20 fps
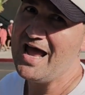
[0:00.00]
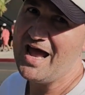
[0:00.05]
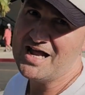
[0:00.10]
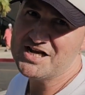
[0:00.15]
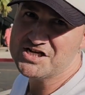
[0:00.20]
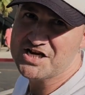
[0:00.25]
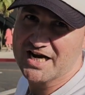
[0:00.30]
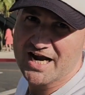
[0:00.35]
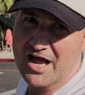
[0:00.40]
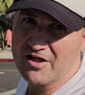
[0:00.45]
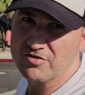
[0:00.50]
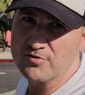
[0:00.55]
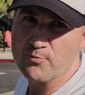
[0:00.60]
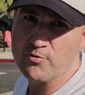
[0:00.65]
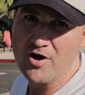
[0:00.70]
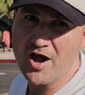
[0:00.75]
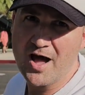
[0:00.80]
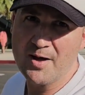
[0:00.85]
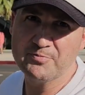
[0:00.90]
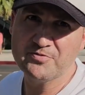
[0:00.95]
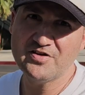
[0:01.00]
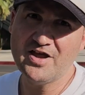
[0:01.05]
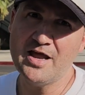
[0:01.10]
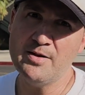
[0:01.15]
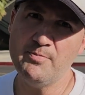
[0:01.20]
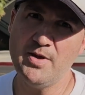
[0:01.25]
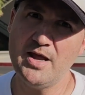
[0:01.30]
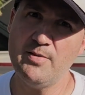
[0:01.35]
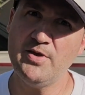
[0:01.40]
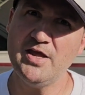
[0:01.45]
and check out the props
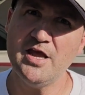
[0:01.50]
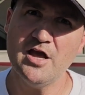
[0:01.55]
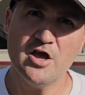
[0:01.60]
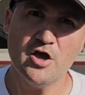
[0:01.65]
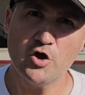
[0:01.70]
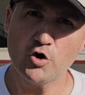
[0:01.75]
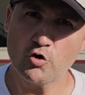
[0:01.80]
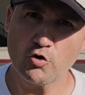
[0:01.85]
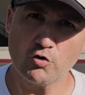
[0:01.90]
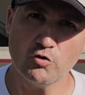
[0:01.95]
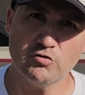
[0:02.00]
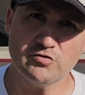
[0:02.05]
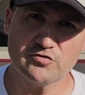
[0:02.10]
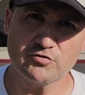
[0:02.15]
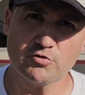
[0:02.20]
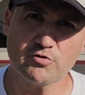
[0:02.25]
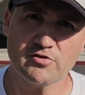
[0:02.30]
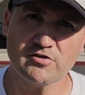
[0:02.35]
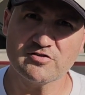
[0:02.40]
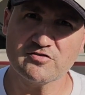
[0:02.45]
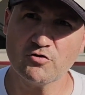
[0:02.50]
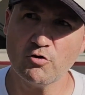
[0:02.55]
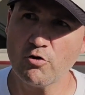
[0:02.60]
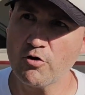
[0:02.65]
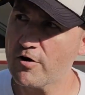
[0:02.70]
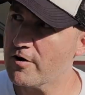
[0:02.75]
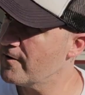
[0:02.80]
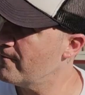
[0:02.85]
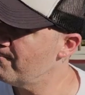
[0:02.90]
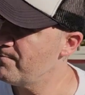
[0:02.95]
and maybe cruise through the
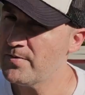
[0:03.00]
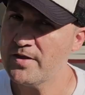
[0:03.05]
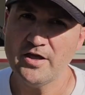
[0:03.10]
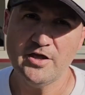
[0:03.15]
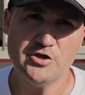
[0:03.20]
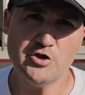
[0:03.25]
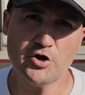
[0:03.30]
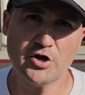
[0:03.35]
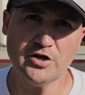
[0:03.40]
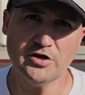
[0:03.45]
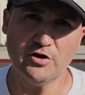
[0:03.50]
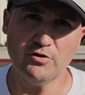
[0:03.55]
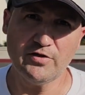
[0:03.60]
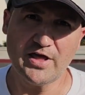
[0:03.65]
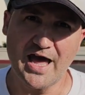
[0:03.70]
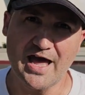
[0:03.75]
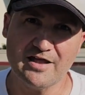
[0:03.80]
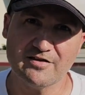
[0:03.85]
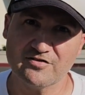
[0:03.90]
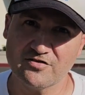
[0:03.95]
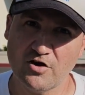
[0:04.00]
store, you can do that.